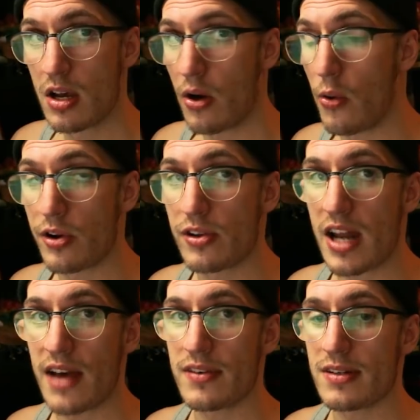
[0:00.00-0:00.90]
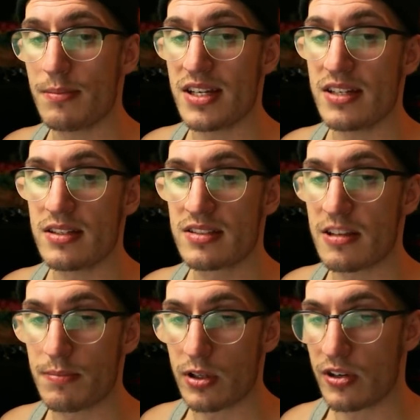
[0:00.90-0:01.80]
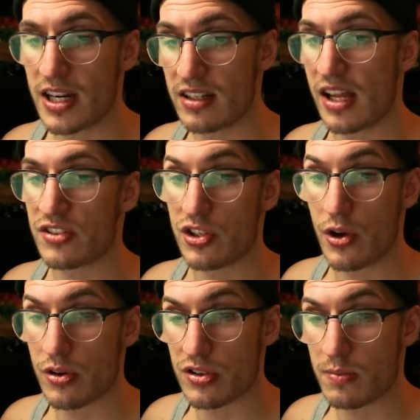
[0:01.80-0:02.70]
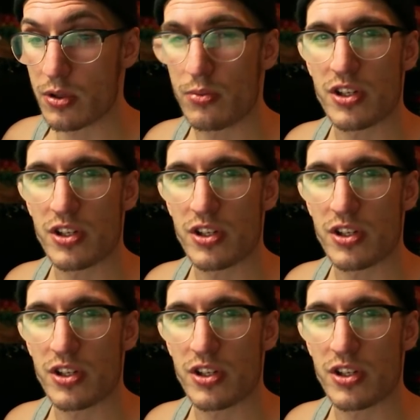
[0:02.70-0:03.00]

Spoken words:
or you could have it be simpler and less noticeable,